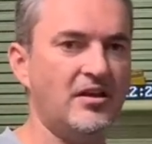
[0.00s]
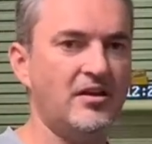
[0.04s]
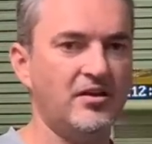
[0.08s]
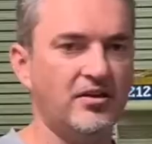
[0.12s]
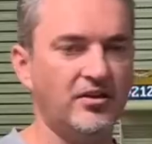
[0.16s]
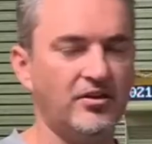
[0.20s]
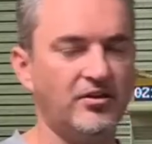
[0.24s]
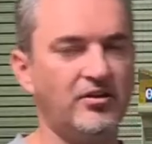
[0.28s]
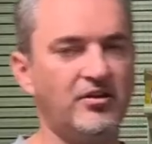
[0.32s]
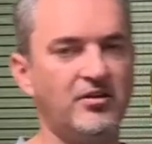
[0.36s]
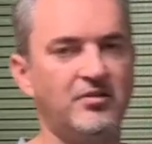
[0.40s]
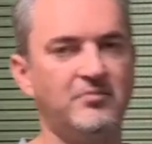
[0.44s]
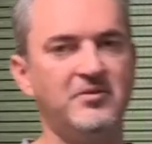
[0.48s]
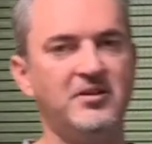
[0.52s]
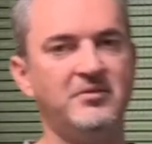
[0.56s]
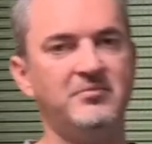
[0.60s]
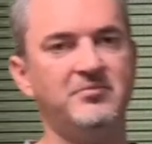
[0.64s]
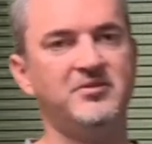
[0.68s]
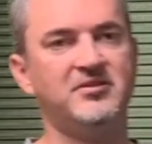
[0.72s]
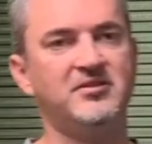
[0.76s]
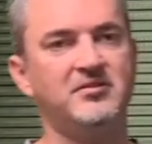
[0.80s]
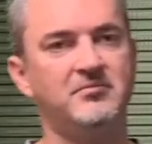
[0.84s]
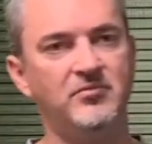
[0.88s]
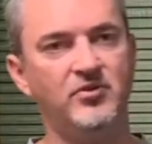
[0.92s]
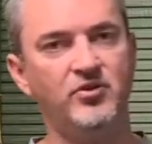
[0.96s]
You got to
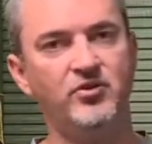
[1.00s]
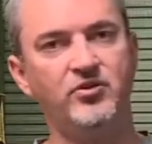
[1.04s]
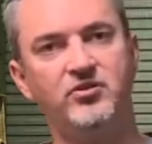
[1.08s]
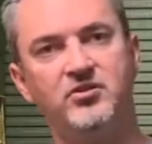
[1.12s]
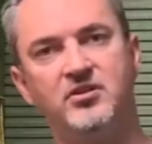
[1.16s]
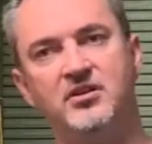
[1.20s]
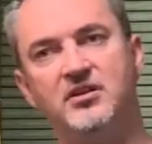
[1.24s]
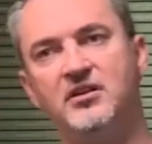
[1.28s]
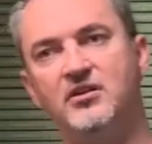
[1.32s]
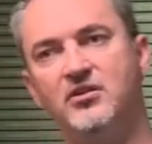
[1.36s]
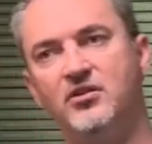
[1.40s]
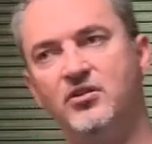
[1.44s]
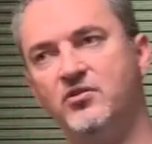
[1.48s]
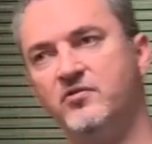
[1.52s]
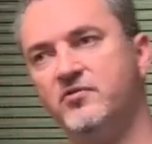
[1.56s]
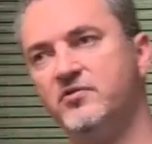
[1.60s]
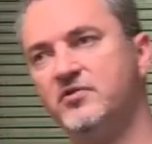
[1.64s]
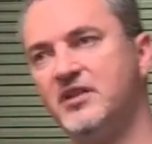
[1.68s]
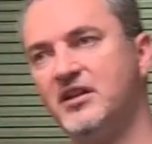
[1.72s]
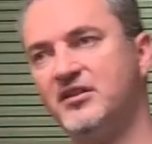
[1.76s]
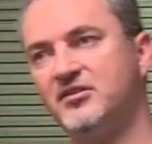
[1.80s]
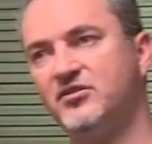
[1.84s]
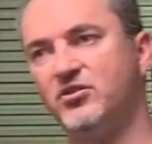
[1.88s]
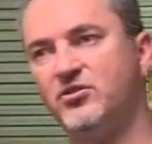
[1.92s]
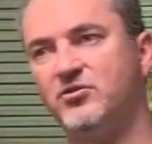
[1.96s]
remember, the more you go over
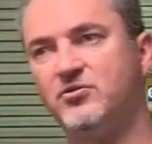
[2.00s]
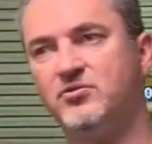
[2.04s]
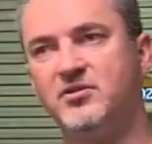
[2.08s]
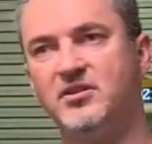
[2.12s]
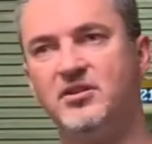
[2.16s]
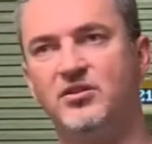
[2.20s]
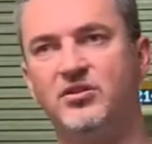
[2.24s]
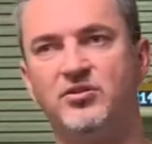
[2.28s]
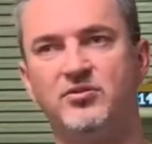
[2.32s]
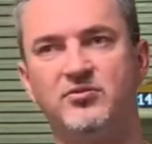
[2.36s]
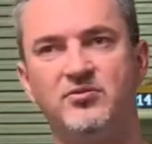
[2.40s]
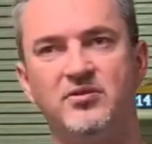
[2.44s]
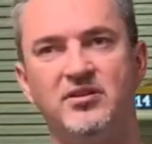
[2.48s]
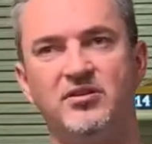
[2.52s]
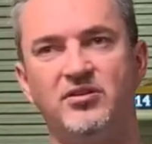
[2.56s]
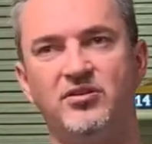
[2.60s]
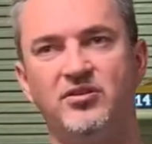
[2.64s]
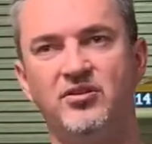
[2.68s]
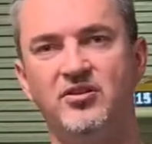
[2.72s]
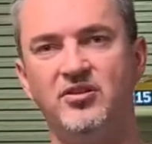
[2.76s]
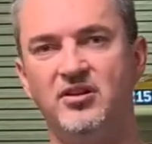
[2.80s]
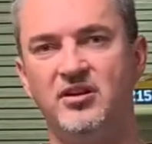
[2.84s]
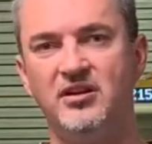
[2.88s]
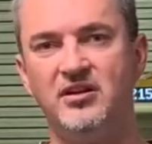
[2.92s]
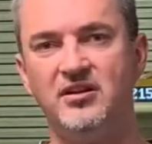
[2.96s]
that
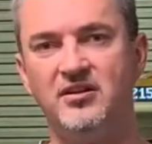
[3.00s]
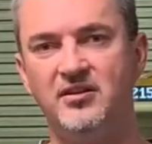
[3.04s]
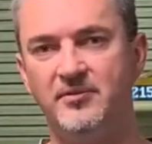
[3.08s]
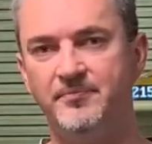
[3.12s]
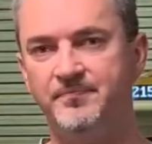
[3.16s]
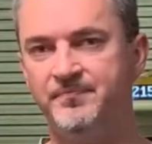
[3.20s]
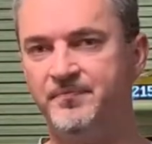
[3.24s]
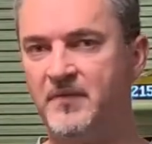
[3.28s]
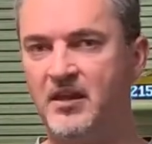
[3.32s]
330,